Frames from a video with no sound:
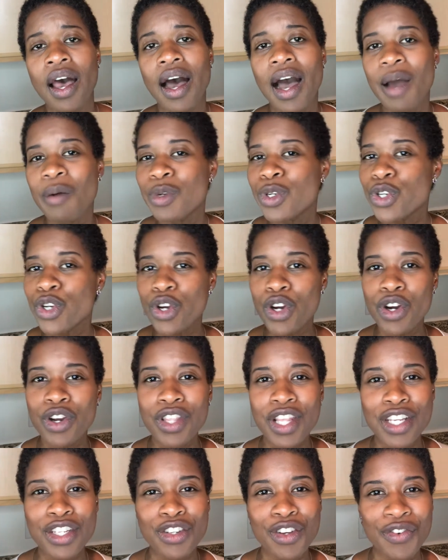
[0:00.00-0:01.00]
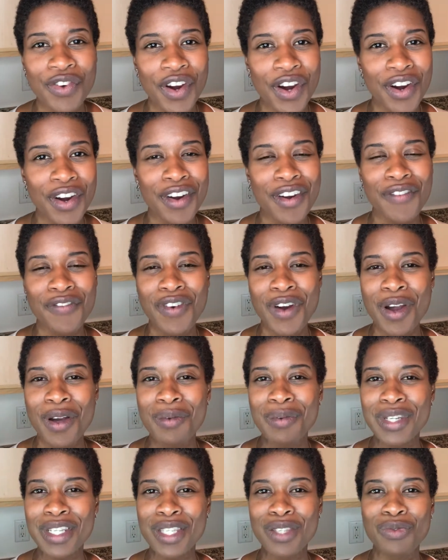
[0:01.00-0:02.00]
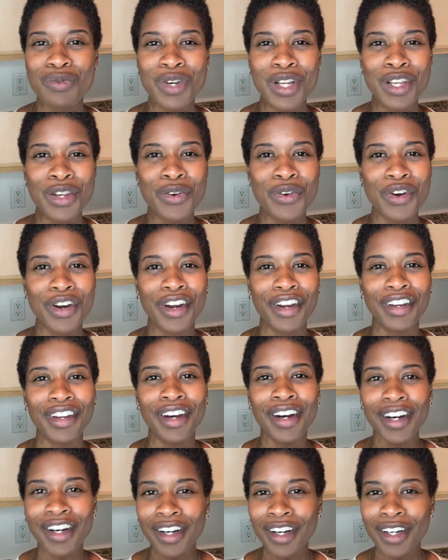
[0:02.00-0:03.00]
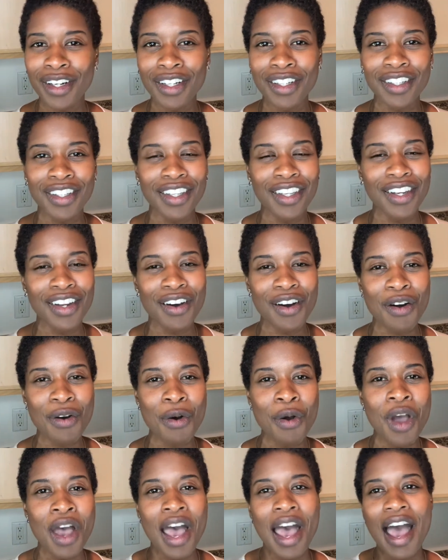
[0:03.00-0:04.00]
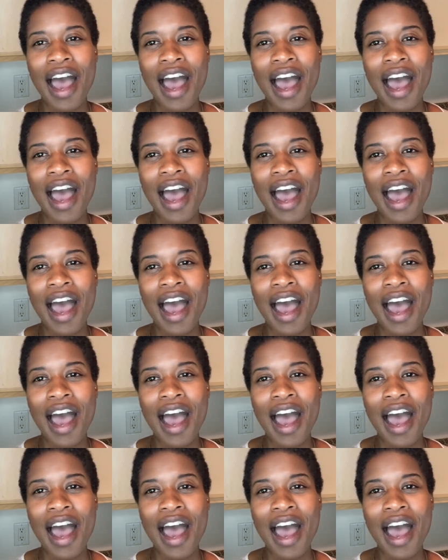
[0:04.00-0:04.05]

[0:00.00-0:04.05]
I'm sure that you've heard from just when you were young, you know,